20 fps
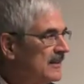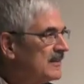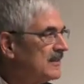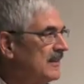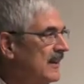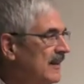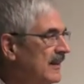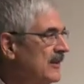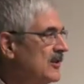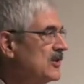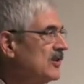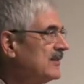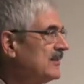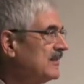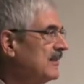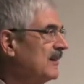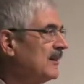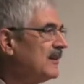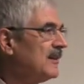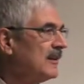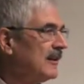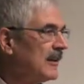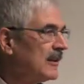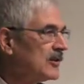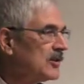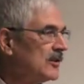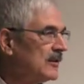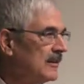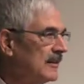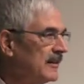it's the richest
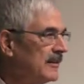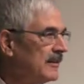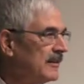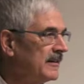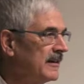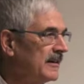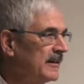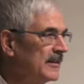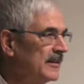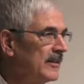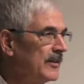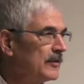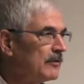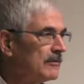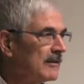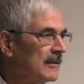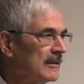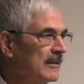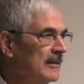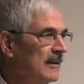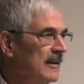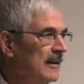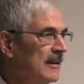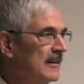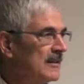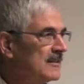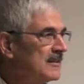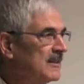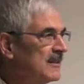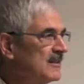agricultural area in Israel.
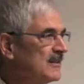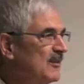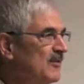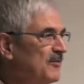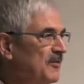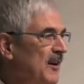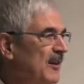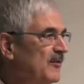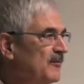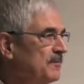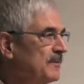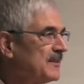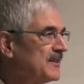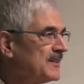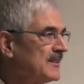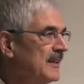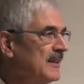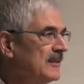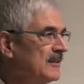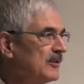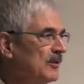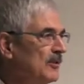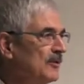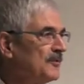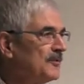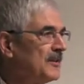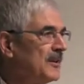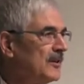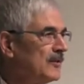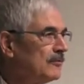65%
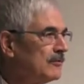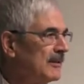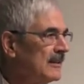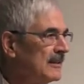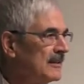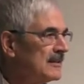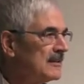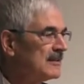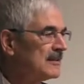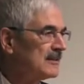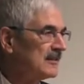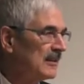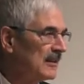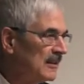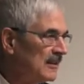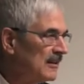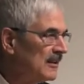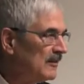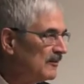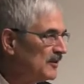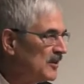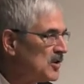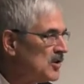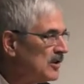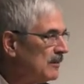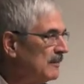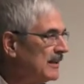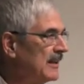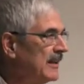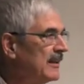of Israel's uh,
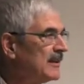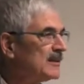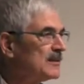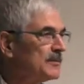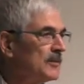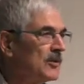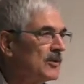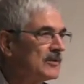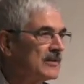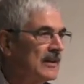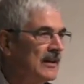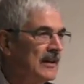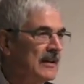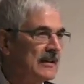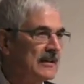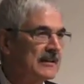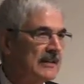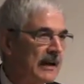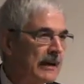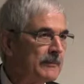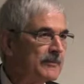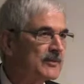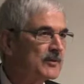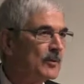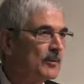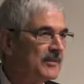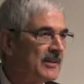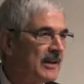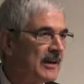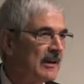vegetable export
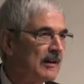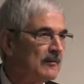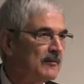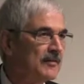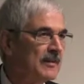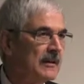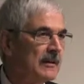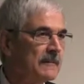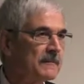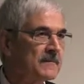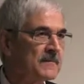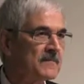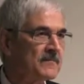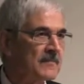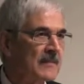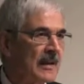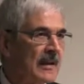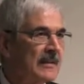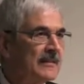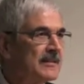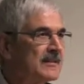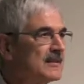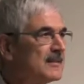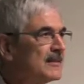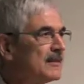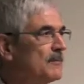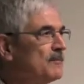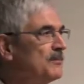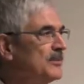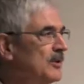comes from the Arava. And
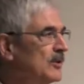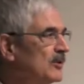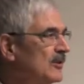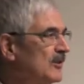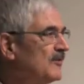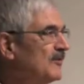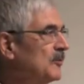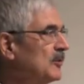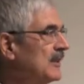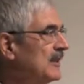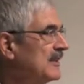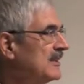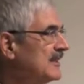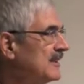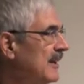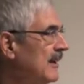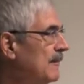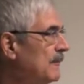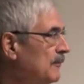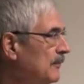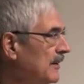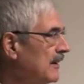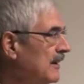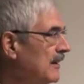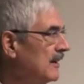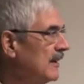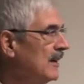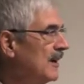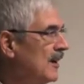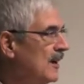this is a beautiful
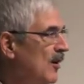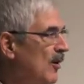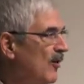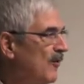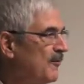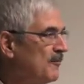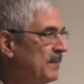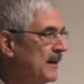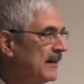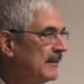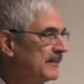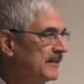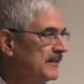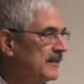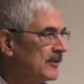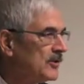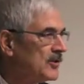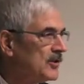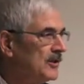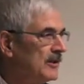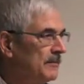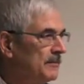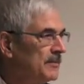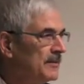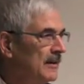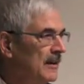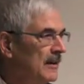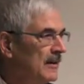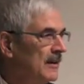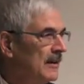example of
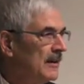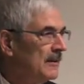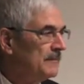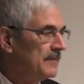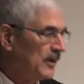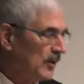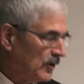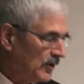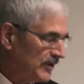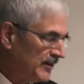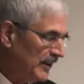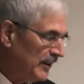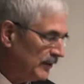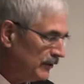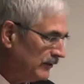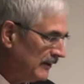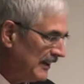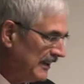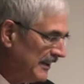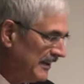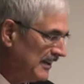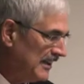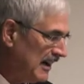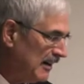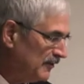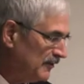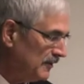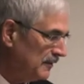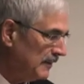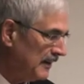partnership because the Israeli
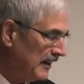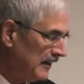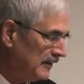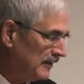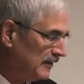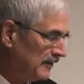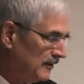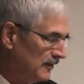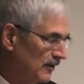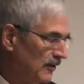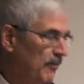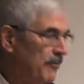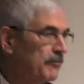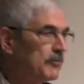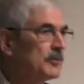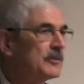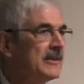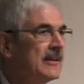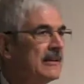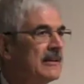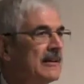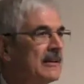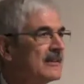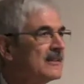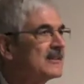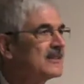government through the